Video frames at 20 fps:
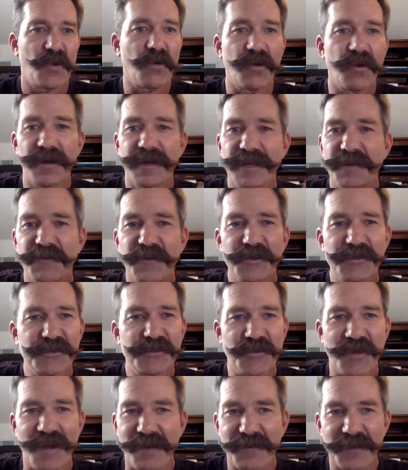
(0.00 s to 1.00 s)
Or if
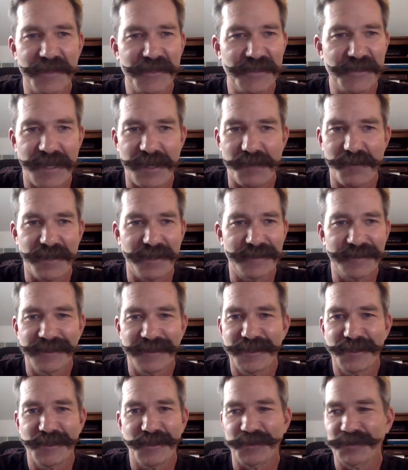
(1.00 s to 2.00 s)
there's traffic jam on
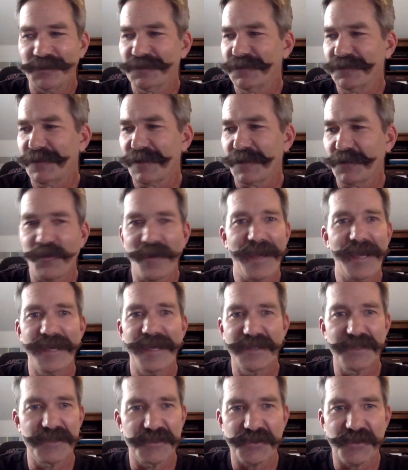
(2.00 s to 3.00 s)

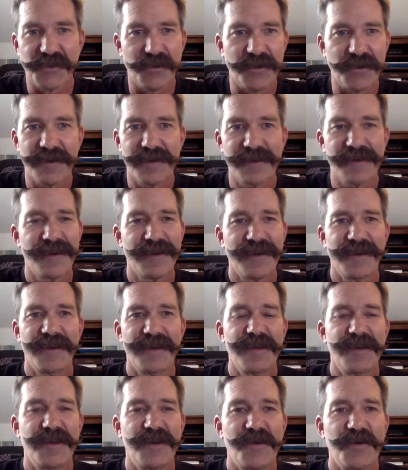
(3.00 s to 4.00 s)
Waze, or
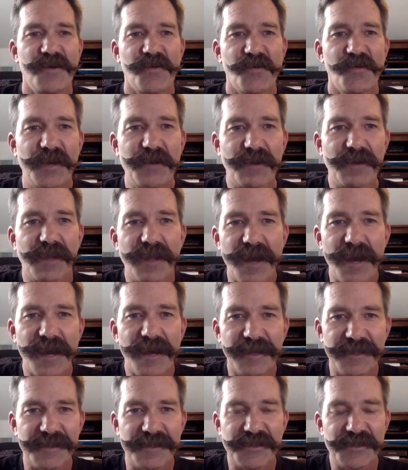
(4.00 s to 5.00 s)
we
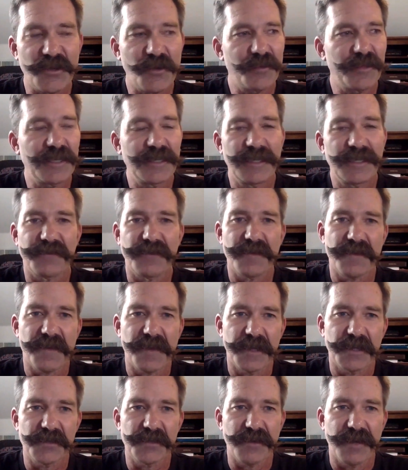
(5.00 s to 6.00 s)
rely on so many
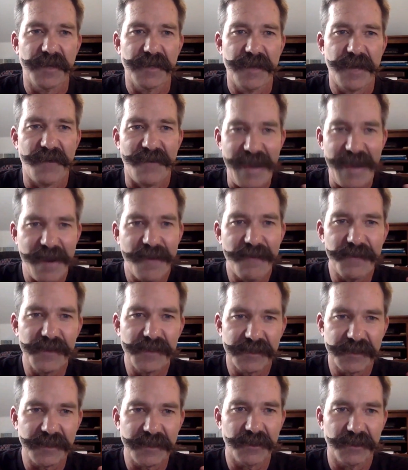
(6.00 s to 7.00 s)
different things right now,
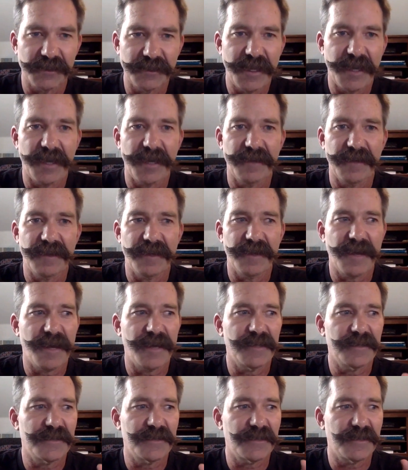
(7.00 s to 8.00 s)
every single day that
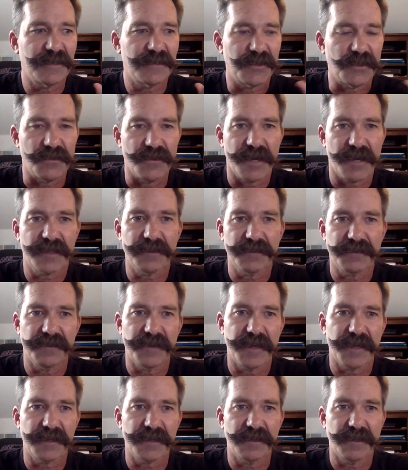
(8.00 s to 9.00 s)
has direct
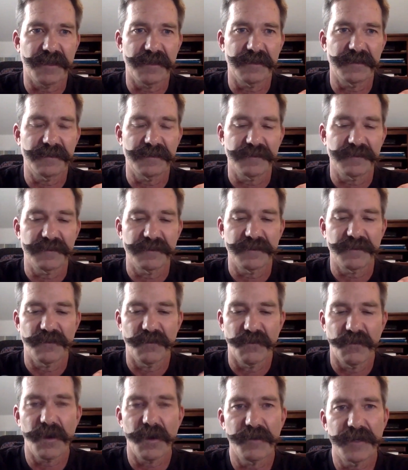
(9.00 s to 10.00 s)
effect on
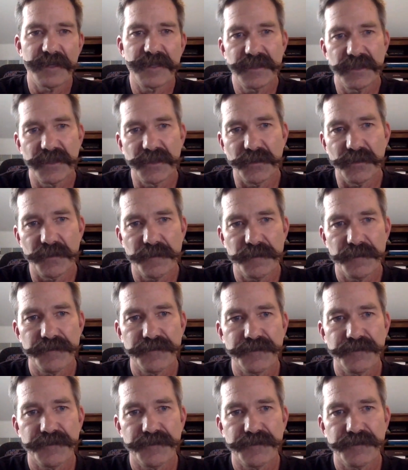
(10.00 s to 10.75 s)
what we do.